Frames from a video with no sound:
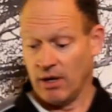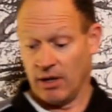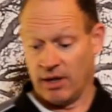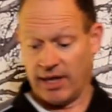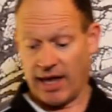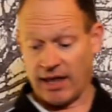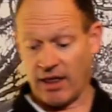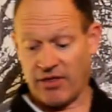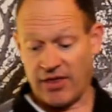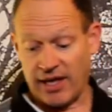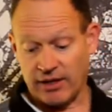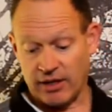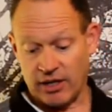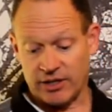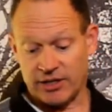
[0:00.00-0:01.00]
The other thing
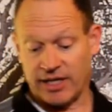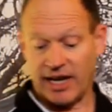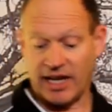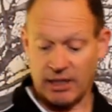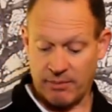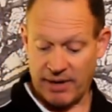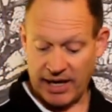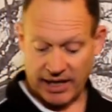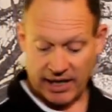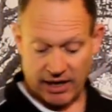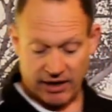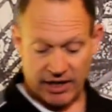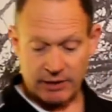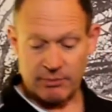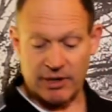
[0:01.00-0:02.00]
that you see down the back here
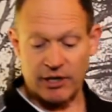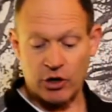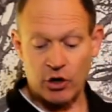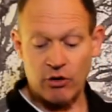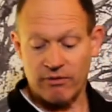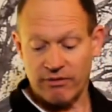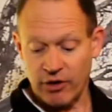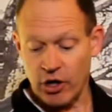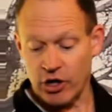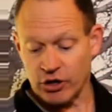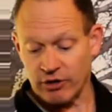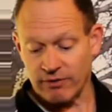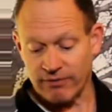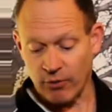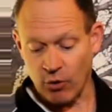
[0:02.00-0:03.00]
is my new
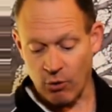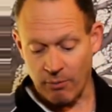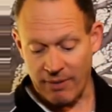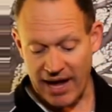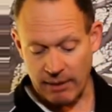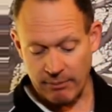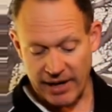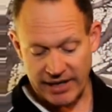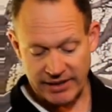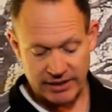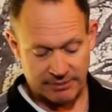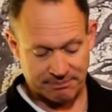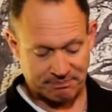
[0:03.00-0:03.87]
version 4 bag base.